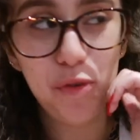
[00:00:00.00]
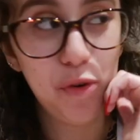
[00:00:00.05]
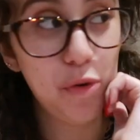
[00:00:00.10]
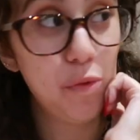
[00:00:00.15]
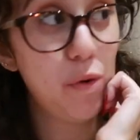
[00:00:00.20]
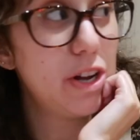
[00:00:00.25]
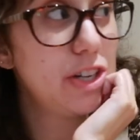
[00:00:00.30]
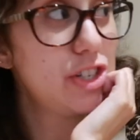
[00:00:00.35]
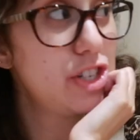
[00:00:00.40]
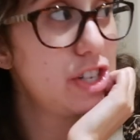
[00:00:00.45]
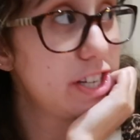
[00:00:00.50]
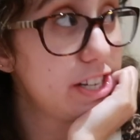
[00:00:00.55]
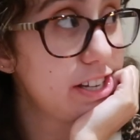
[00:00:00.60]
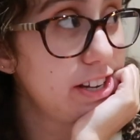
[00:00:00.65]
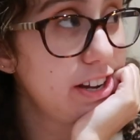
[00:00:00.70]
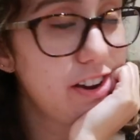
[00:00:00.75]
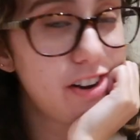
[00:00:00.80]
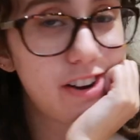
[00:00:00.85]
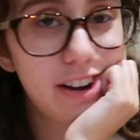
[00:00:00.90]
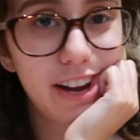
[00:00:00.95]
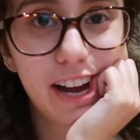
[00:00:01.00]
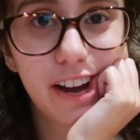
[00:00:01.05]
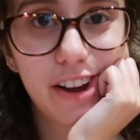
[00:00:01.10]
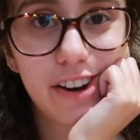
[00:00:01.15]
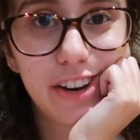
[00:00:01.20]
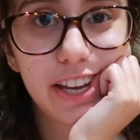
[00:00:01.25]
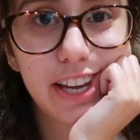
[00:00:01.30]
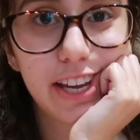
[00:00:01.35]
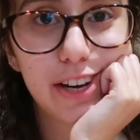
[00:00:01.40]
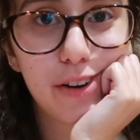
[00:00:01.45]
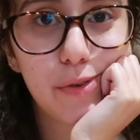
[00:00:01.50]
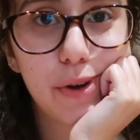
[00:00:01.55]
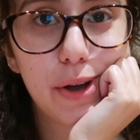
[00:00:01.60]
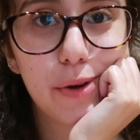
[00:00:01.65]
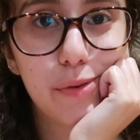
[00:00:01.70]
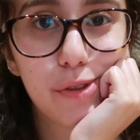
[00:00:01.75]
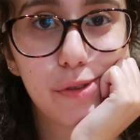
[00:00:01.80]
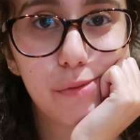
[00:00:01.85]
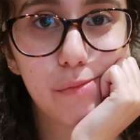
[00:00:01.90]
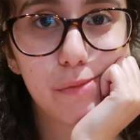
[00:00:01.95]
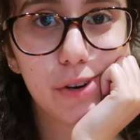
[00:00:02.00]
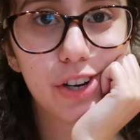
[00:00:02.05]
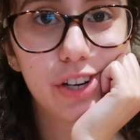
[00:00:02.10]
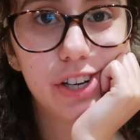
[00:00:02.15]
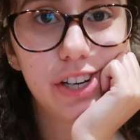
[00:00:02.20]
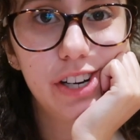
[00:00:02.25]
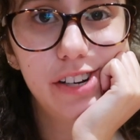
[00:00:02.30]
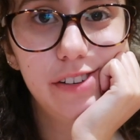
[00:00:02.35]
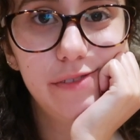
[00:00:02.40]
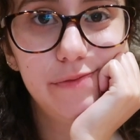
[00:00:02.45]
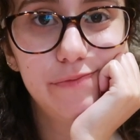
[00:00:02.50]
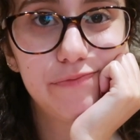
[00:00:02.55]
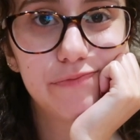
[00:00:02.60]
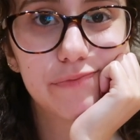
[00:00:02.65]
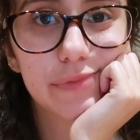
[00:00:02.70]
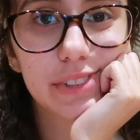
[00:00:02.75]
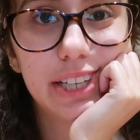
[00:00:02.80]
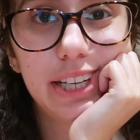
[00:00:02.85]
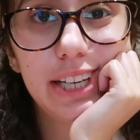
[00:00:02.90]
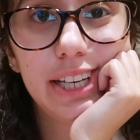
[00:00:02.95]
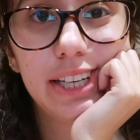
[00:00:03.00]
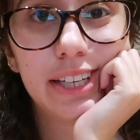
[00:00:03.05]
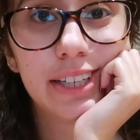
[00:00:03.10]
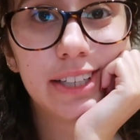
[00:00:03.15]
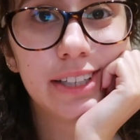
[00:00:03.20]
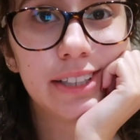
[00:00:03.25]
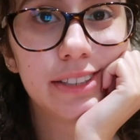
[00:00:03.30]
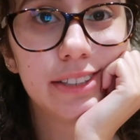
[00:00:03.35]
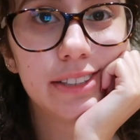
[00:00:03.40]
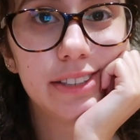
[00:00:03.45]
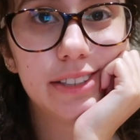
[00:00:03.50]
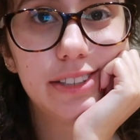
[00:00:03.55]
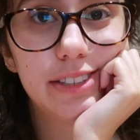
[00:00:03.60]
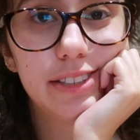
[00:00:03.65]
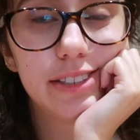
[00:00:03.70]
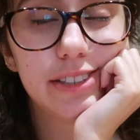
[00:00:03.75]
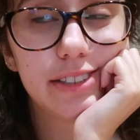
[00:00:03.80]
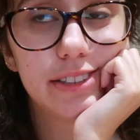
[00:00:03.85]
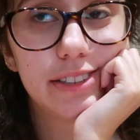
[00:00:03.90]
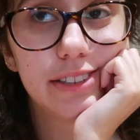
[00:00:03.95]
we're watching How to Get Away with Murder and